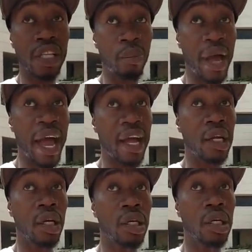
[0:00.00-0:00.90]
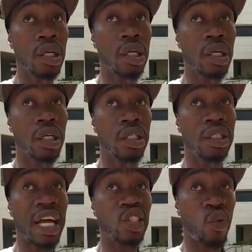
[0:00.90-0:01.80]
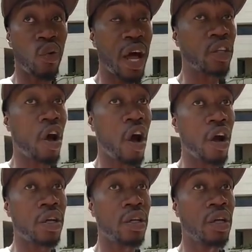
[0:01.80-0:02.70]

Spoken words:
bag that's around the heart,